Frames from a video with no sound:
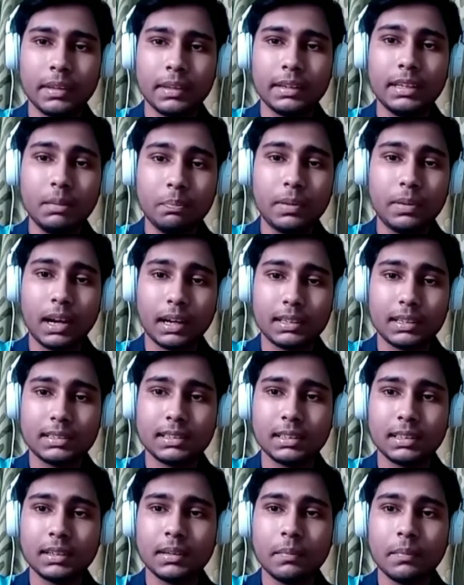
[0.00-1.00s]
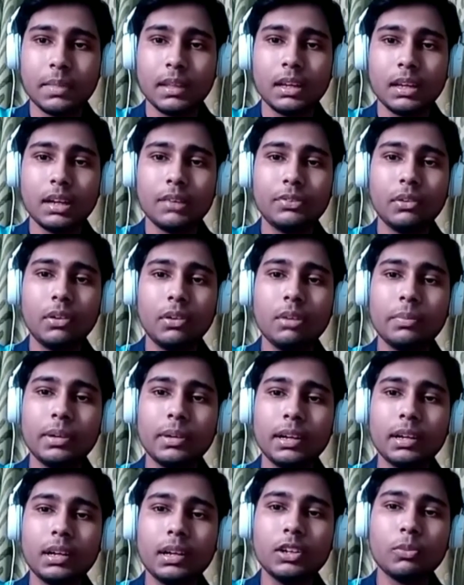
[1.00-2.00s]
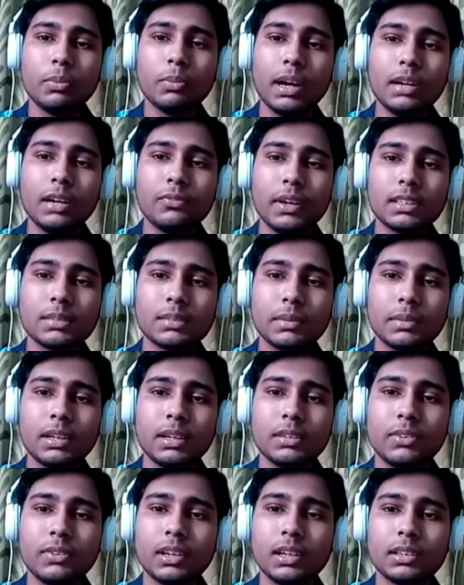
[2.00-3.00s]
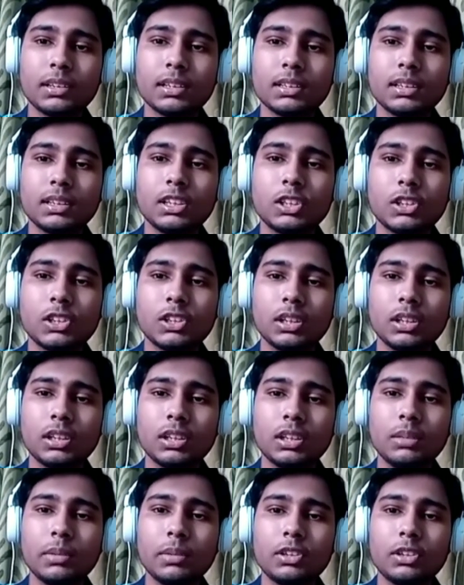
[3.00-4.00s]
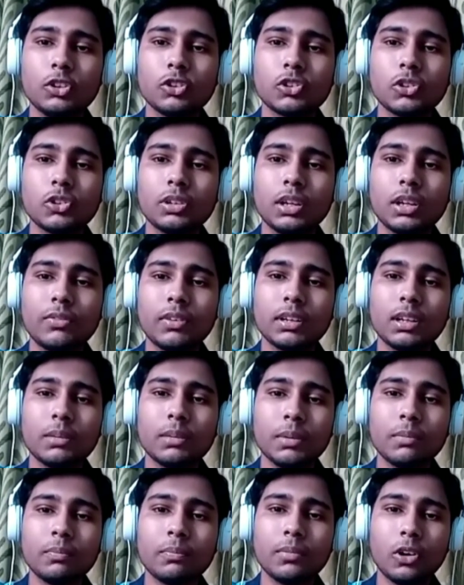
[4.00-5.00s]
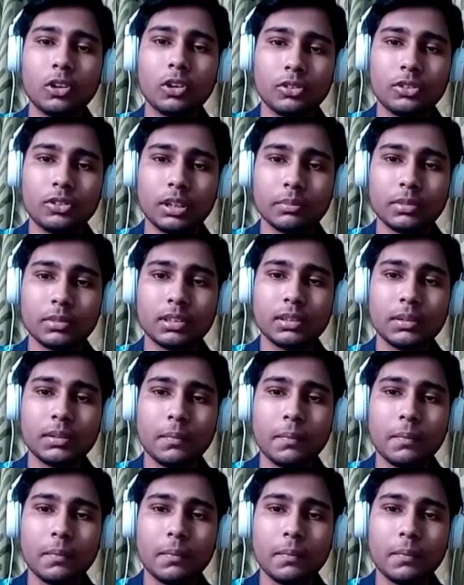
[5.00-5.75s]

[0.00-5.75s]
Keep practicing. If you're a beginner, you might face many difficulties initially, but you should never give up on your dreams.